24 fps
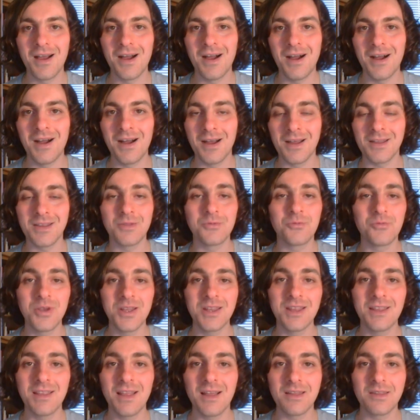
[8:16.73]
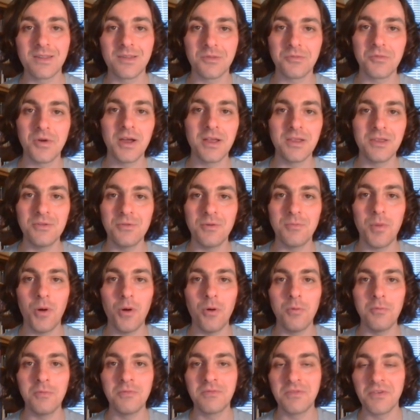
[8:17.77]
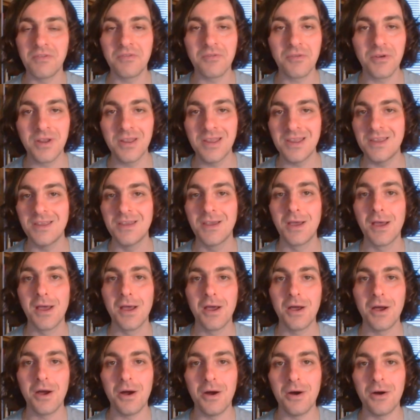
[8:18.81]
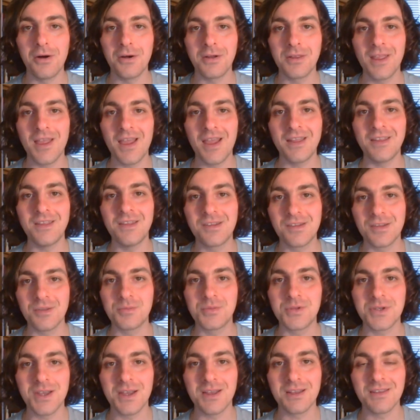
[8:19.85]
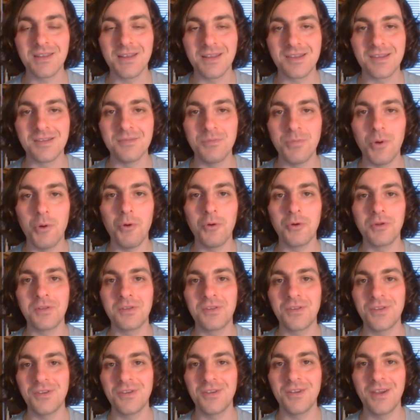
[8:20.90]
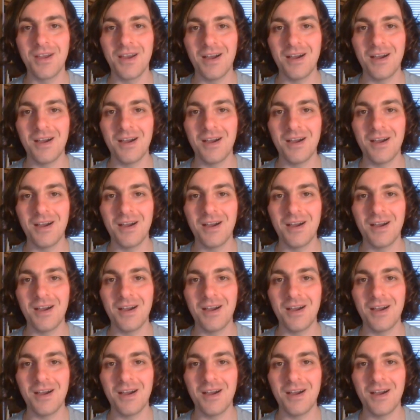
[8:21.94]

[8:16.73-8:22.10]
And I'd really like to write you a poem for free on any subject that's important to you.